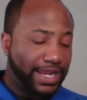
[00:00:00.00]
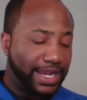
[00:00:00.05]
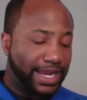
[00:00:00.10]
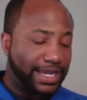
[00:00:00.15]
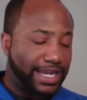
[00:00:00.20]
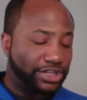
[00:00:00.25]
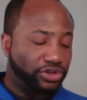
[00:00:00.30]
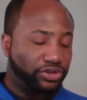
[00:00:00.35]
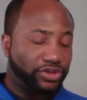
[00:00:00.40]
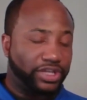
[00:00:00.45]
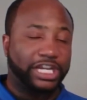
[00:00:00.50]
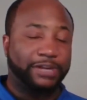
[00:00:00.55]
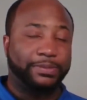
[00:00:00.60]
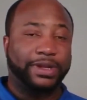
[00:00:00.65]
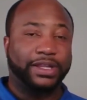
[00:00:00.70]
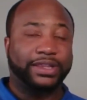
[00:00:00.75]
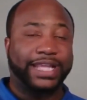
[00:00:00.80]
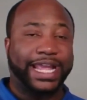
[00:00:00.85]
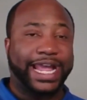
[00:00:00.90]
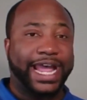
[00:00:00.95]
And as you're thinking
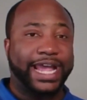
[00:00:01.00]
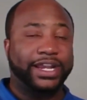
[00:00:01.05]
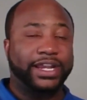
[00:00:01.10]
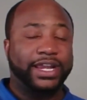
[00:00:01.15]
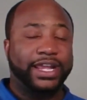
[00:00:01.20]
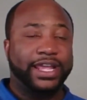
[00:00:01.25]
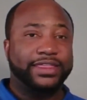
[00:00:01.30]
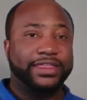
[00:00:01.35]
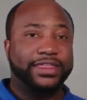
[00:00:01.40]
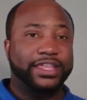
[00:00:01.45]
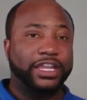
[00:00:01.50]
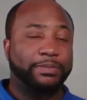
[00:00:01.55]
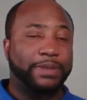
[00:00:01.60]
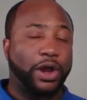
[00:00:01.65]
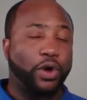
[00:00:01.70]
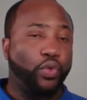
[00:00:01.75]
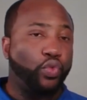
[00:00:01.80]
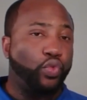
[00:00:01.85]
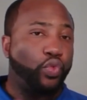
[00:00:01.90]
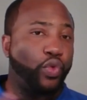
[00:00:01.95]
about that, think
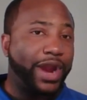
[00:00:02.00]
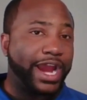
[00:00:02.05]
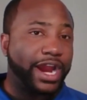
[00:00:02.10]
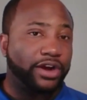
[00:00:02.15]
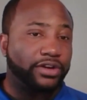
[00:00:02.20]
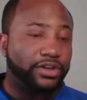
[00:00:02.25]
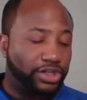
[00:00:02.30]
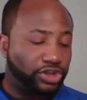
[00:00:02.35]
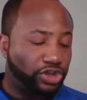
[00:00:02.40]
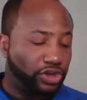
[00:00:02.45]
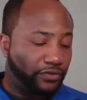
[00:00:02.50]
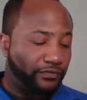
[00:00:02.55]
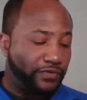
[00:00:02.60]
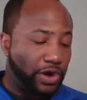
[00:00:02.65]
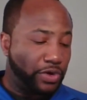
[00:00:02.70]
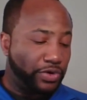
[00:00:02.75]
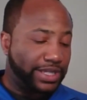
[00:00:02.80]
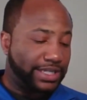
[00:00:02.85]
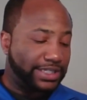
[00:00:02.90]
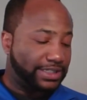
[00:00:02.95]
about where does your
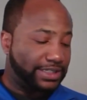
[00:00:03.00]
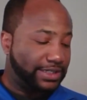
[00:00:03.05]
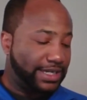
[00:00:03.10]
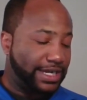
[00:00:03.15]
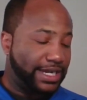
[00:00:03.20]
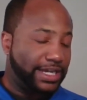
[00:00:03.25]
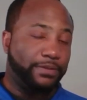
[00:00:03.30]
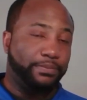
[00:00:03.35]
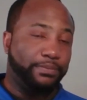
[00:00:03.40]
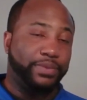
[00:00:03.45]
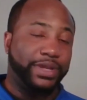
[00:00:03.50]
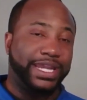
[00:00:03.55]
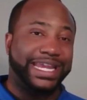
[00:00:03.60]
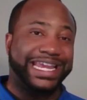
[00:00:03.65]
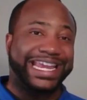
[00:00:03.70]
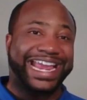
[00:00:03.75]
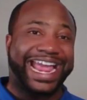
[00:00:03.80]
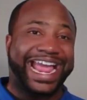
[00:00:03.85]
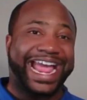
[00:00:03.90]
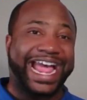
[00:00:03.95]
focus need to
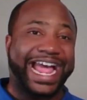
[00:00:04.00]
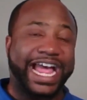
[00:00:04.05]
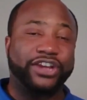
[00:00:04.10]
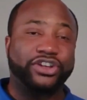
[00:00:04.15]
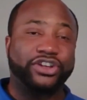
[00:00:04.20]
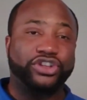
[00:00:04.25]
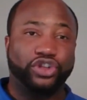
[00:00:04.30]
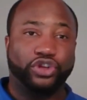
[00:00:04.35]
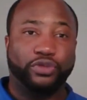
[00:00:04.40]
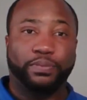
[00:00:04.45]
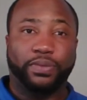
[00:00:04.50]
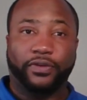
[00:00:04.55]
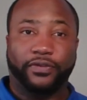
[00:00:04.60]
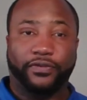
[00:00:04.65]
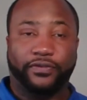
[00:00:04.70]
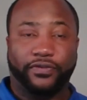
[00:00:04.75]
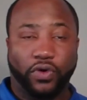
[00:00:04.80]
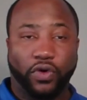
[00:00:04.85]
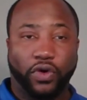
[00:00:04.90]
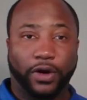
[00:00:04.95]
be as you
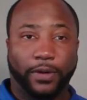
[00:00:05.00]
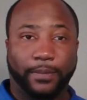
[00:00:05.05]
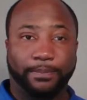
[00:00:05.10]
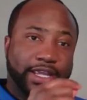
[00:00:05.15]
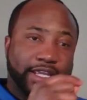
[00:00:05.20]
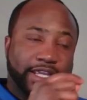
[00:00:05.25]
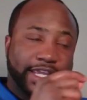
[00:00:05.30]
perform.